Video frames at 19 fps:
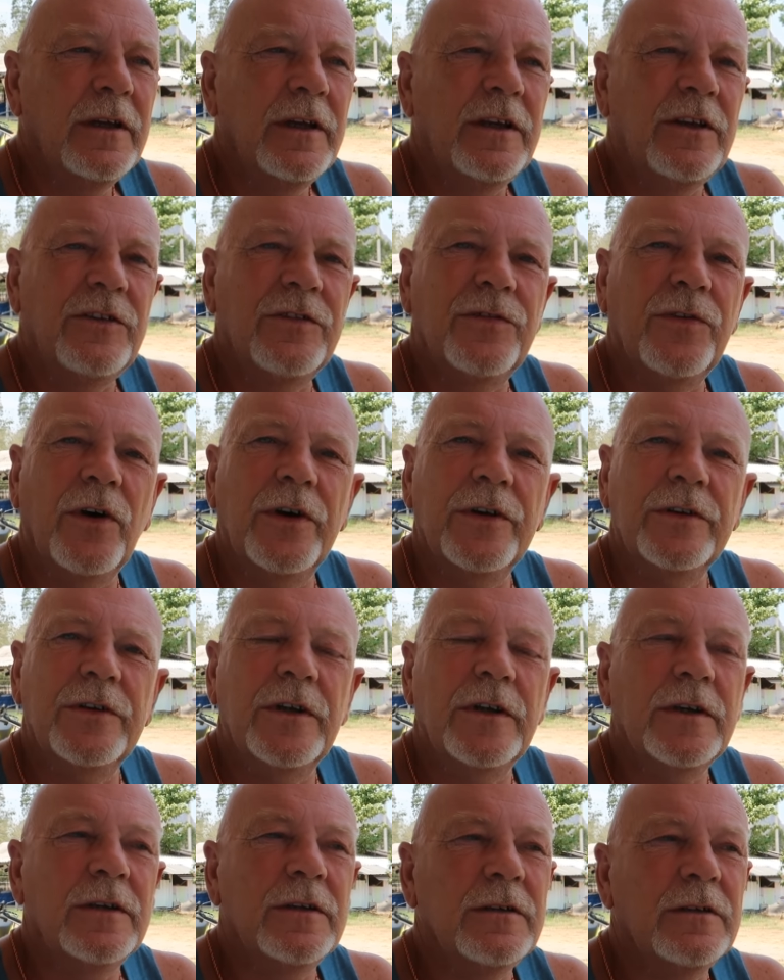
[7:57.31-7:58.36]
he's
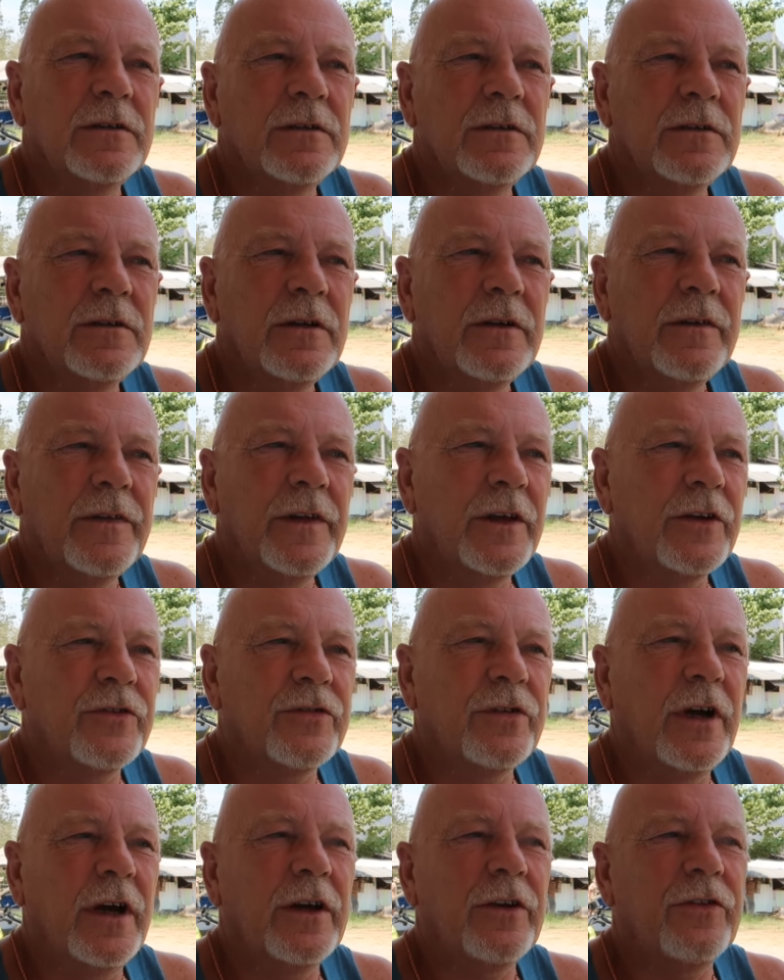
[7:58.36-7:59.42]
finding the
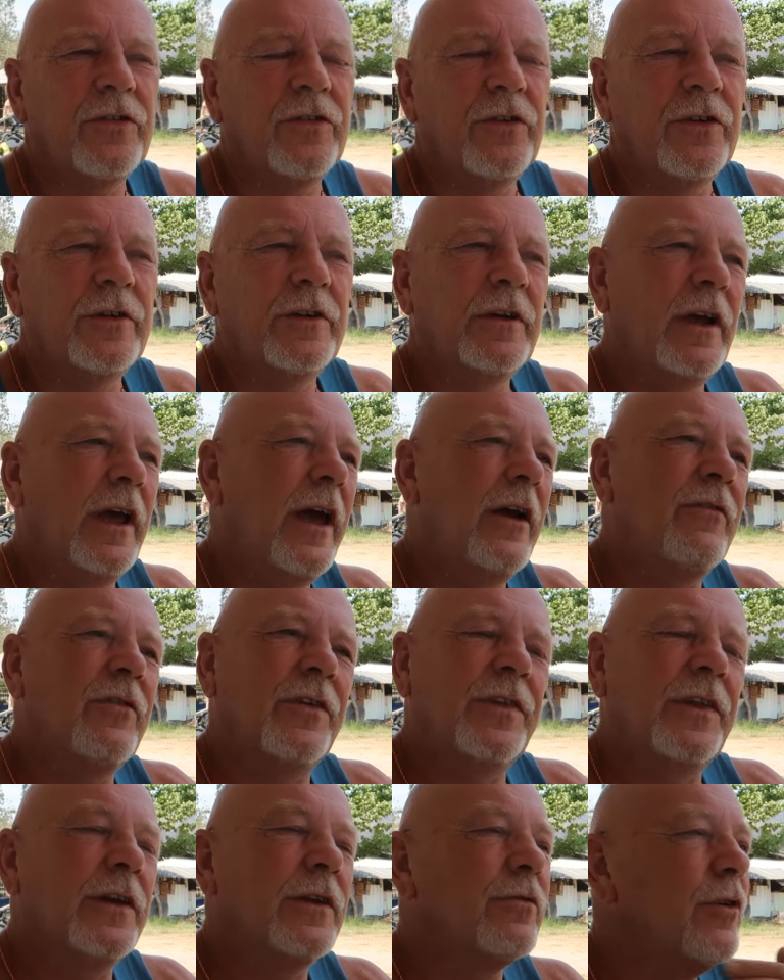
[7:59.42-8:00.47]
attraction,
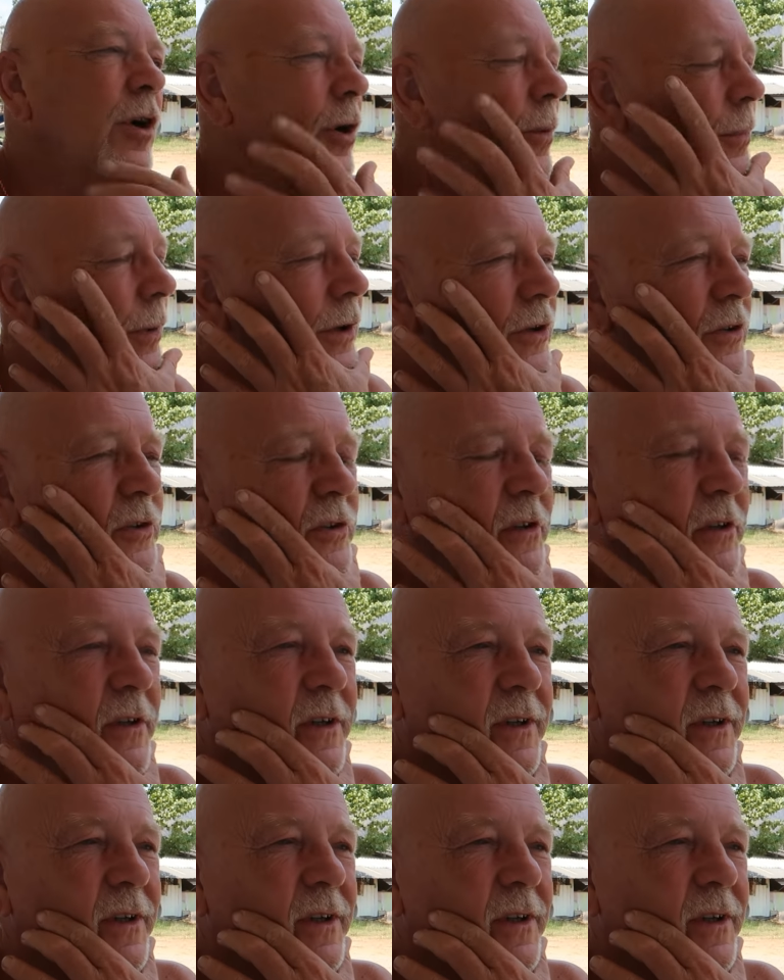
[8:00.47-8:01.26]
everything, aerobics,